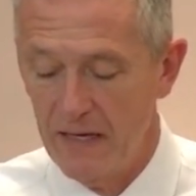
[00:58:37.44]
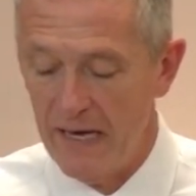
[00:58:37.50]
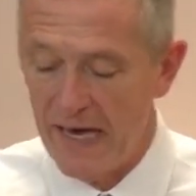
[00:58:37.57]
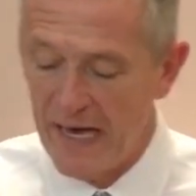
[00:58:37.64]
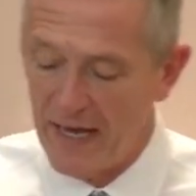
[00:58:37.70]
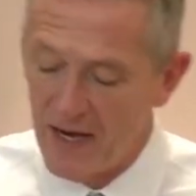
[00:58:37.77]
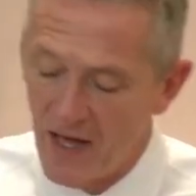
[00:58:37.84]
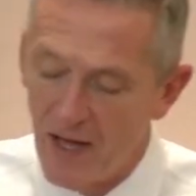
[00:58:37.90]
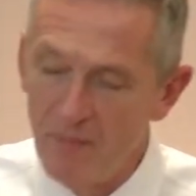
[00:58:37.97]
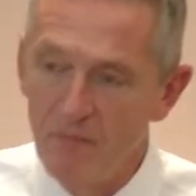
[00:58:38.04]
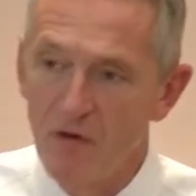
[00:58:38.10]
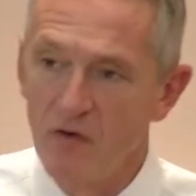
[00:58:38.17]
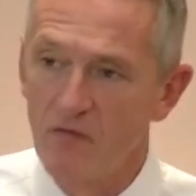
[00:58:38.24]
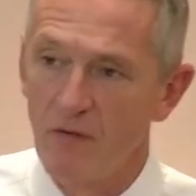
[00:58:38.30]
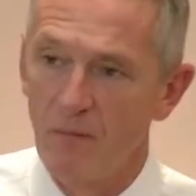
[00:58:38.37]
An
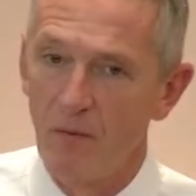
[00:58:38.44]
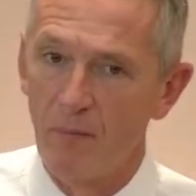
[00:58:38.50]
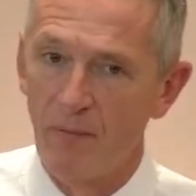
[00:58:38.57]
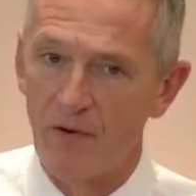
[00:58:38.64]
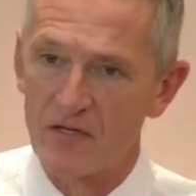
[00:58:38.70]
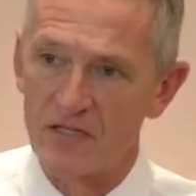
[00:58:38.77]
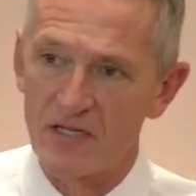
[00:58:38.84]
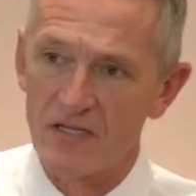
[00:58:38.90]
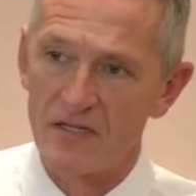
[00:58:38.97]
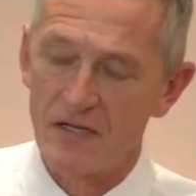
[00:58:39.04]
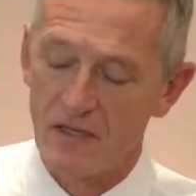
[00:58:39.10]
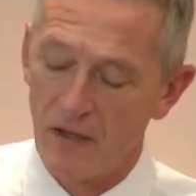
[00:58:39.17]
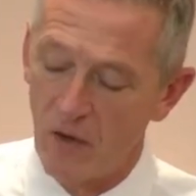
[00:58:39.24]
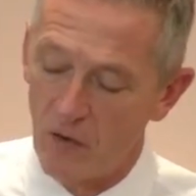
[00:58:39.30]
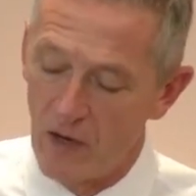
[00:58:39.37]
unmovable person's,
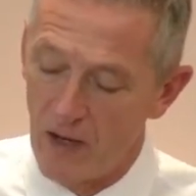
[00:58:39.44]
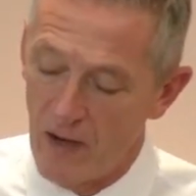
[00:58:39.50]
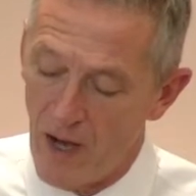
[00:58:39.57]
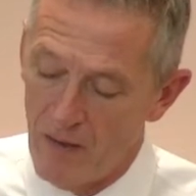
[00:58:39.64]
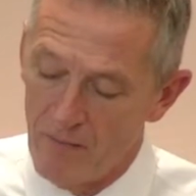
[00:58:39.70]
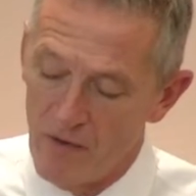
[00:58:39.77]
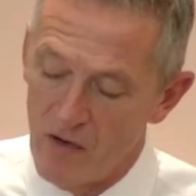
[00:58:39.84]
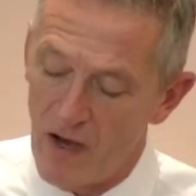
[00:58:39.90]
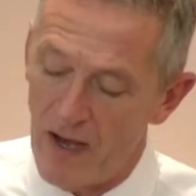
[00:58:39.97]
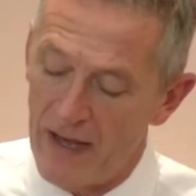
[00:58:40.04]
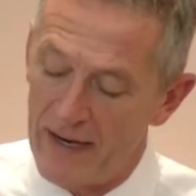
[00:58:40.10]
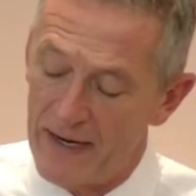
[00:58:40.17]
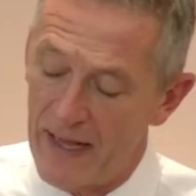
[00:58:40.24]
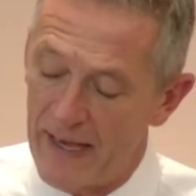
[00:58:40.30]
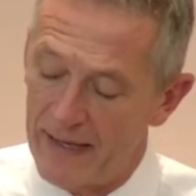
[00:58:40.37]
or a, a, mo
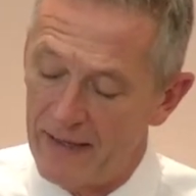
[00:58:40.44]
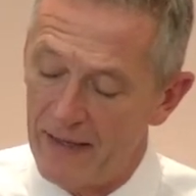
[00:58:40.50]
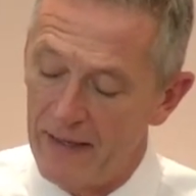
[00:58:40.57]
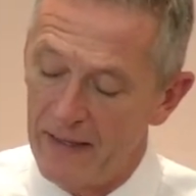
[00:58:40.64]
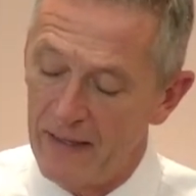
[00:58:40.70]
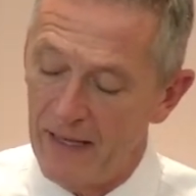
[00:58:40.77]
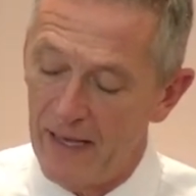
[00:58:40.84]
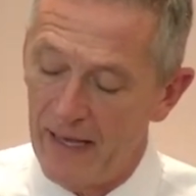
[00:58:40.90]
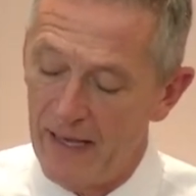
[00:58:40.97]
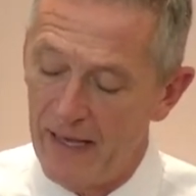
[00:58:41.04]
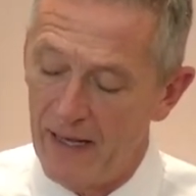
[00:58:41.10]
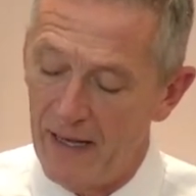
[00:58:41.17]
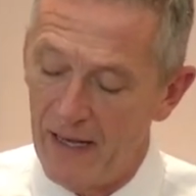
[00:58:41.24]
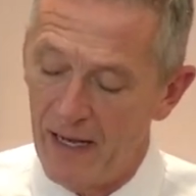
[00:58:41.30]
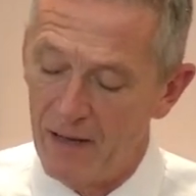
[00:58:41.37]
an, an, a,
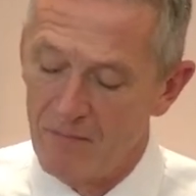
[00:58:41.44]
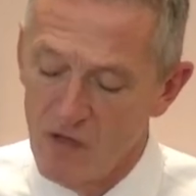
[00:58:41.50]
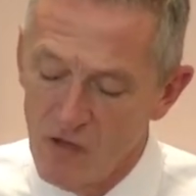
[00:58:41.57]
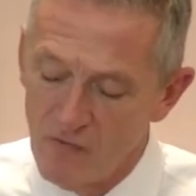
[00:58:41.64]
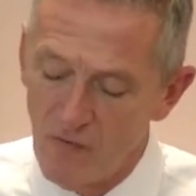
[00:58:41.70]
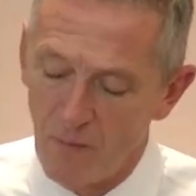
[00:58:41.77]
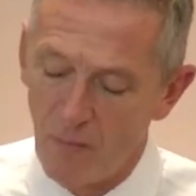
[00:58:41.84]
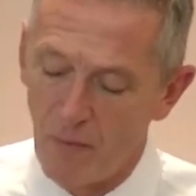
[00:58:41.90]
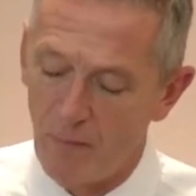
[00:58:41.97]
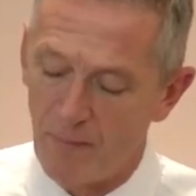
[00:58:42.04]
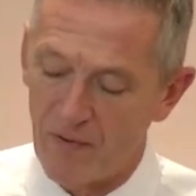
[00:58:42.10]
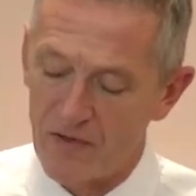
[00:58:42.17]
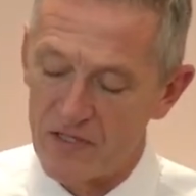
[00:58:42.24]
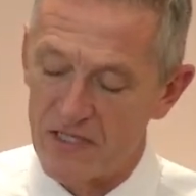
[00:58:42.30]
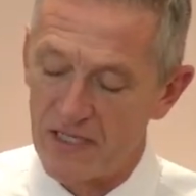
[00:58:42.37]
a movable
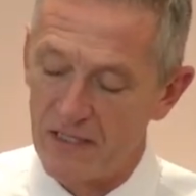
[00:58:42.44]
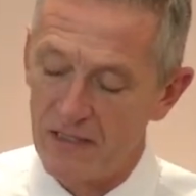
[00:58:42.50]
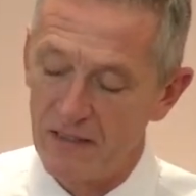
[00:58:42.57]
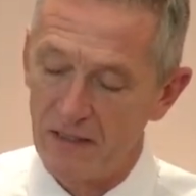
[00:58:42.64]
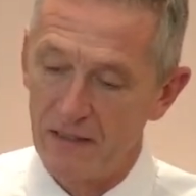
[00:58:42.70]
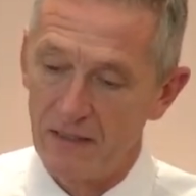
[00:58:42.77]
person